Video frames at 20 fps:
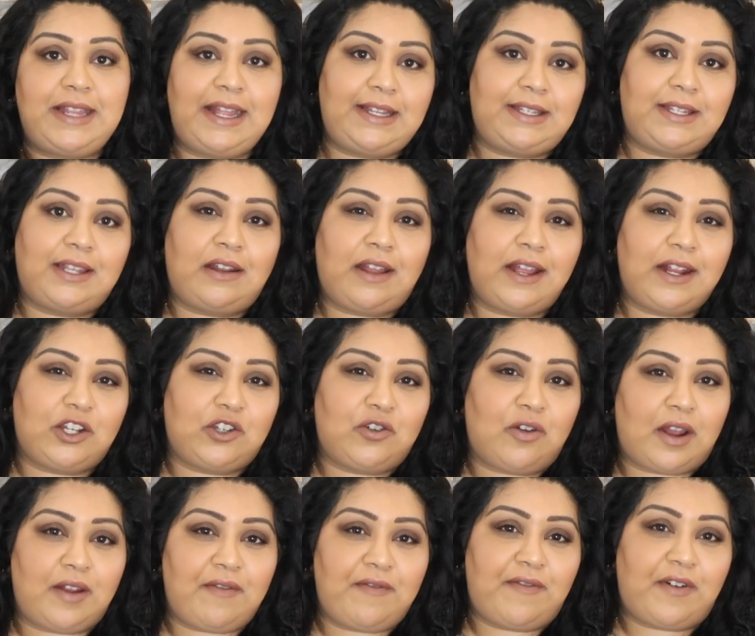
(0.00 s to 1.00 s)
need to like
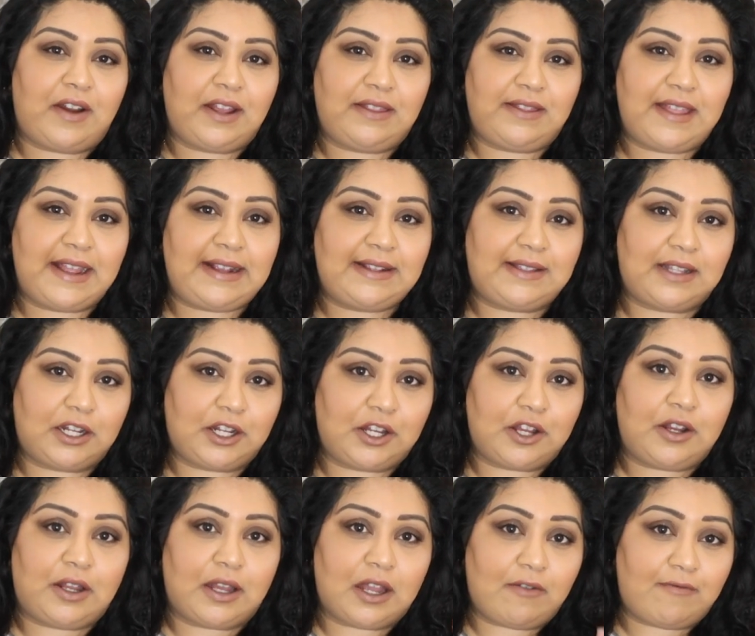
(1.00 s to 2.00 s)
try and find things that
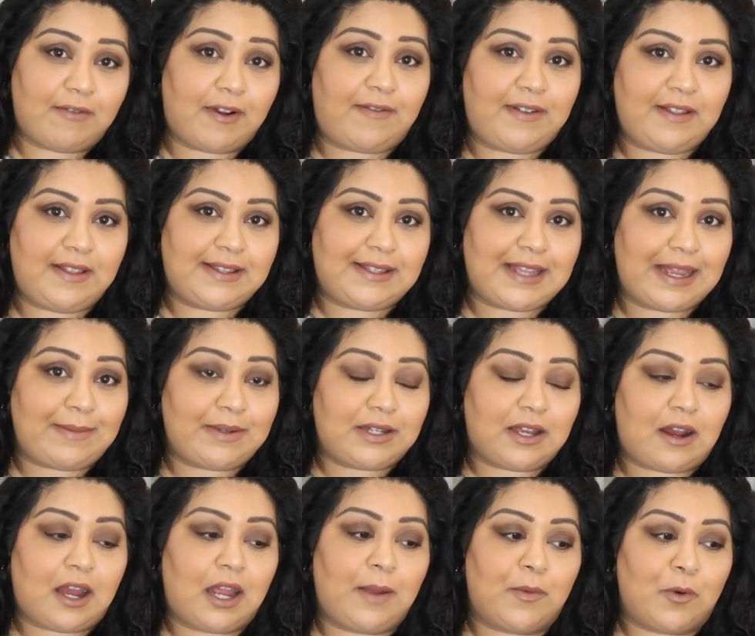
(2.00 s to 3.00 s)
cook at roughly the same
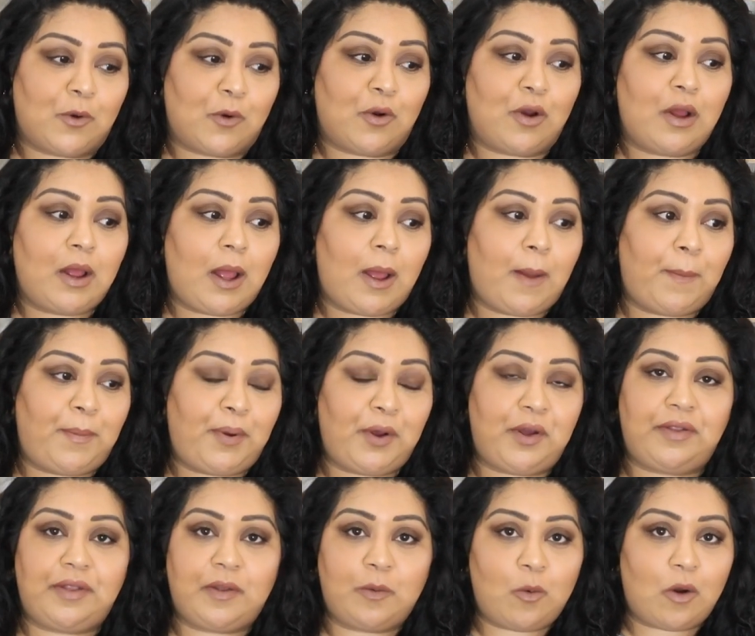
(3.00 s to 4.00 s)
time, or
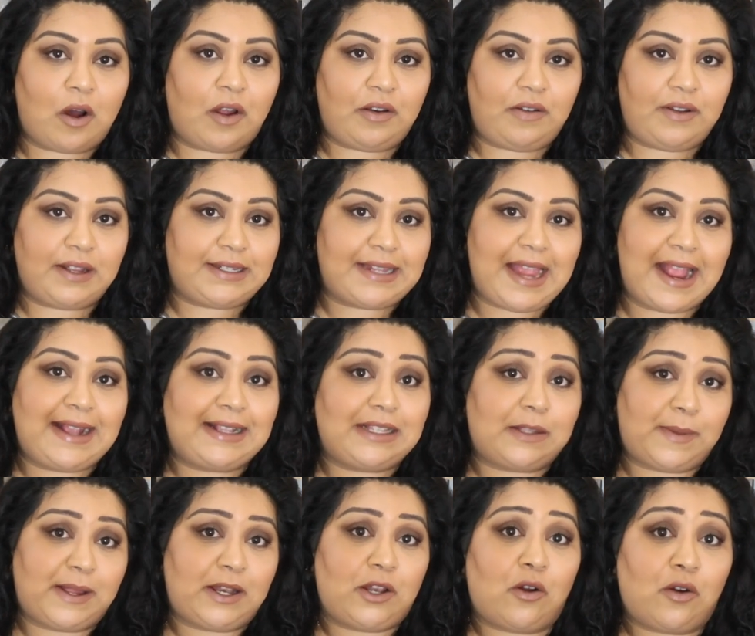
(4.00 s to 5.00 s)
put the one that takes
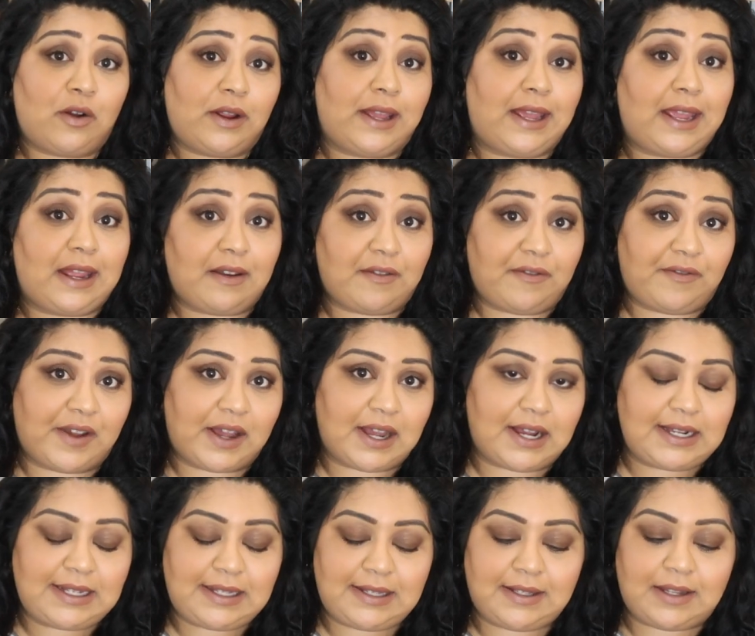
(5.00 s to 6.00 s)
a bit longer in
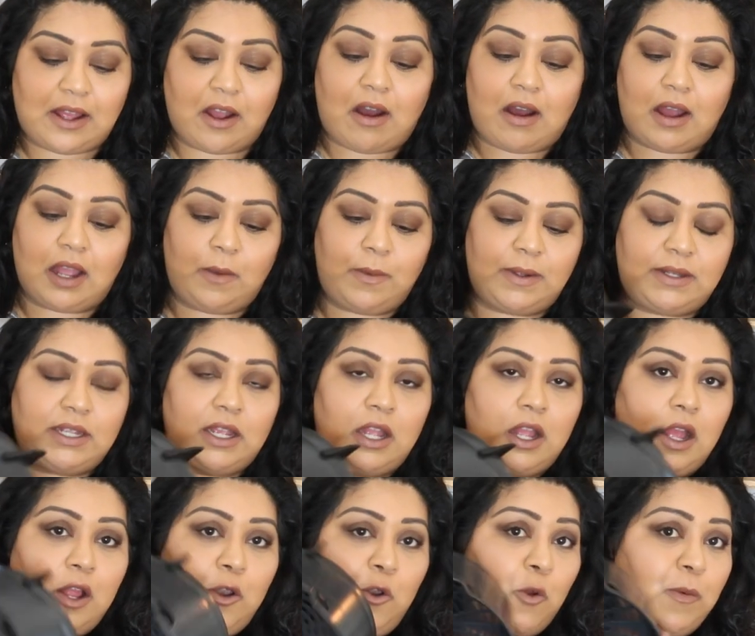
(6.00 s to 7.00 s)
first. So I would
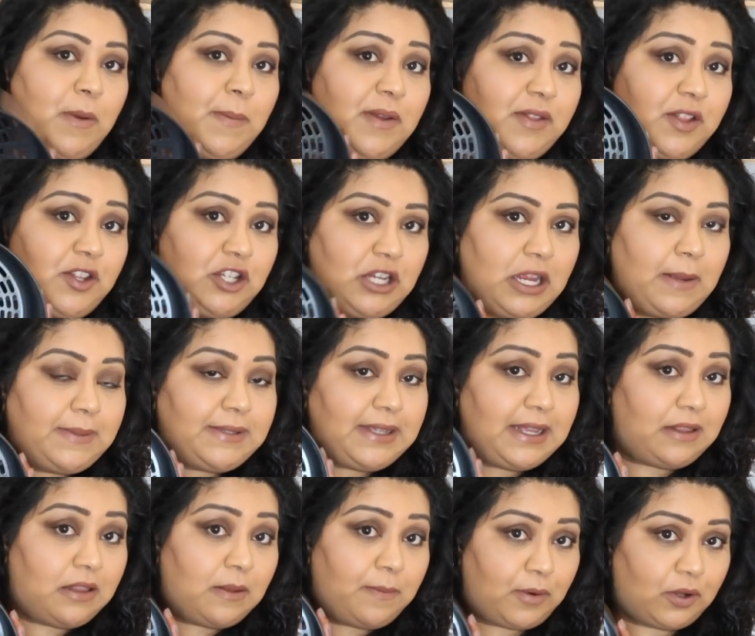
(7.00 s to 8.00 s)
normally put the chips
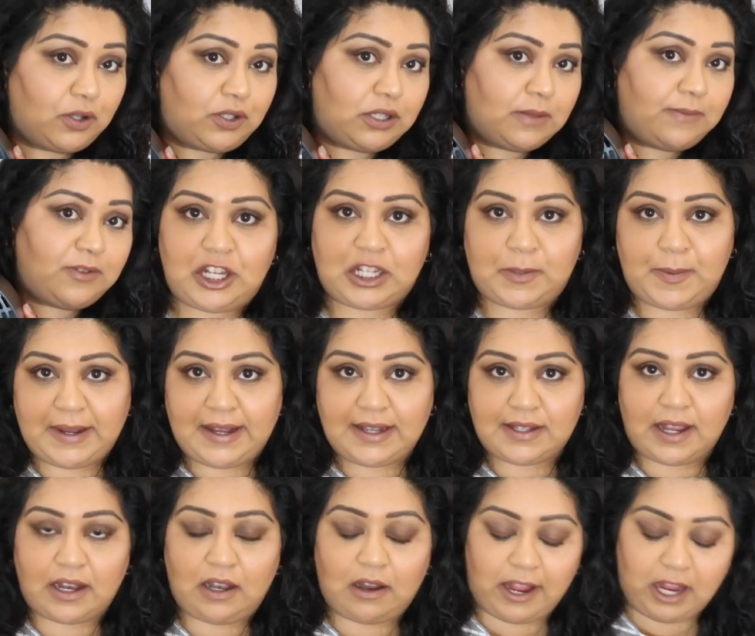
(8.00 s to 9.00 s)
in the bottom just
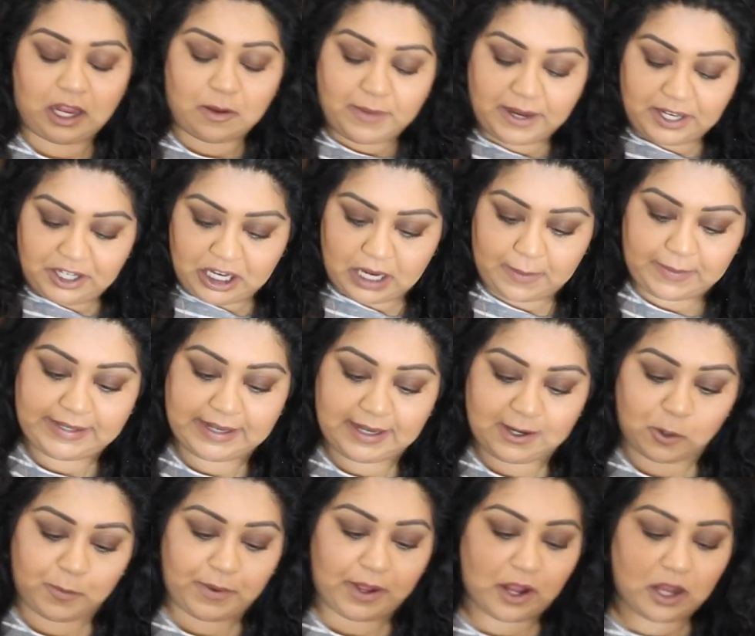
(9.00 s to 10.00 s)
because I like my chips a
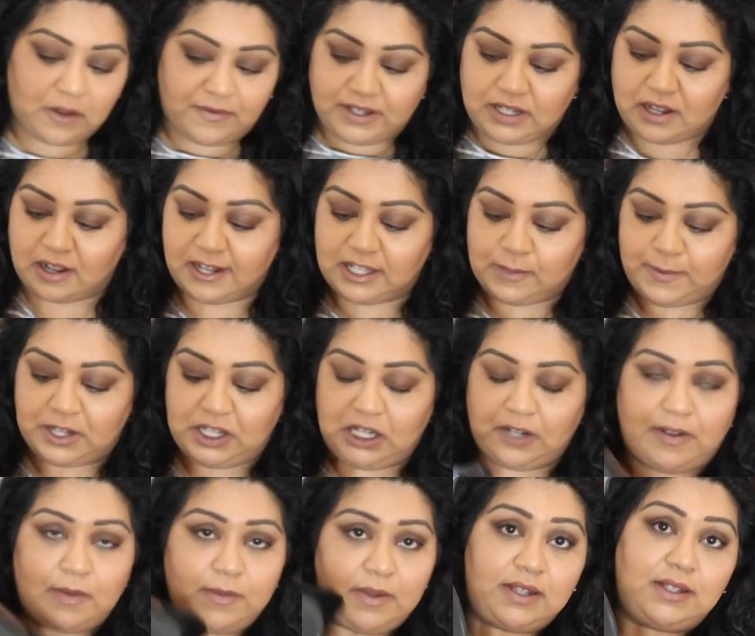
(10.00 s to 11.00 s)
little bit overdone, especially
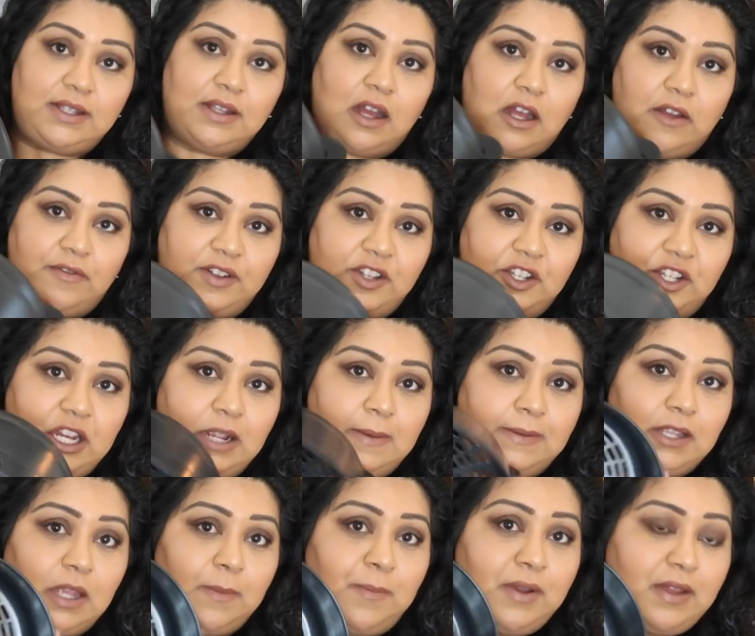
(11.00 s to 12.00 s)
if I'm using oven
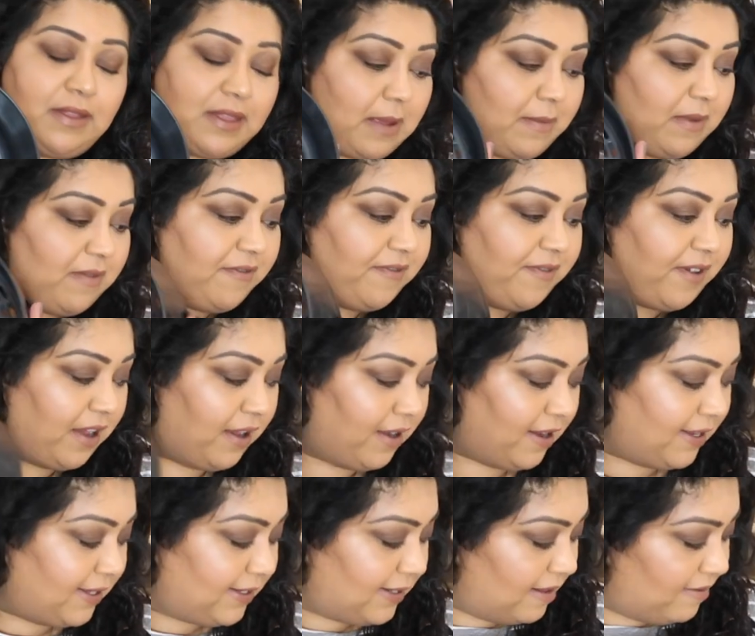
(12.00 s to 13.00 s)
chips. So I put them in
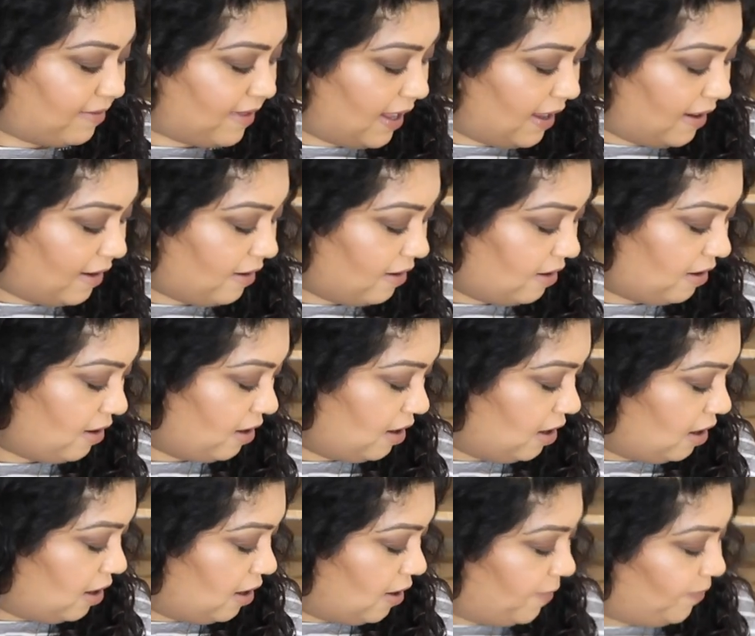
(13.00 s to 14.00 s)
first, and then
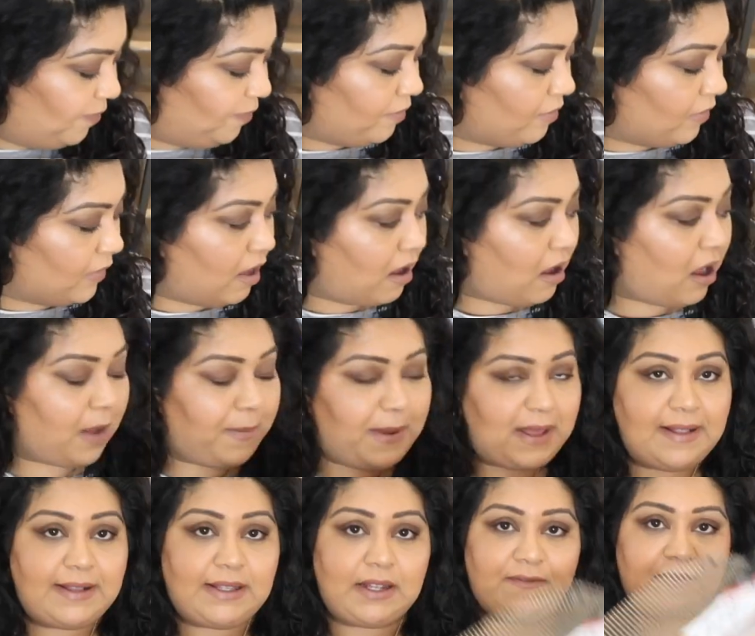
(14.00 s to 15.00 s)
I
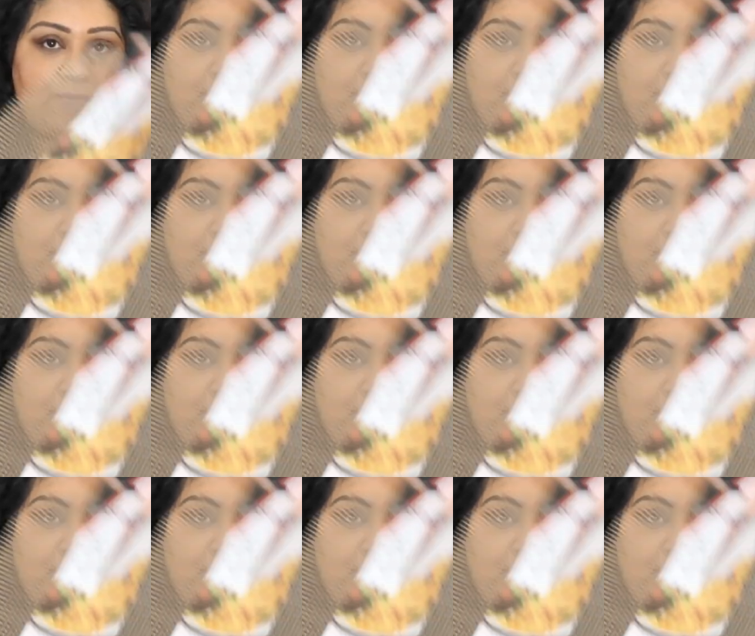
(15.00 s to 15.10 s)
picked this up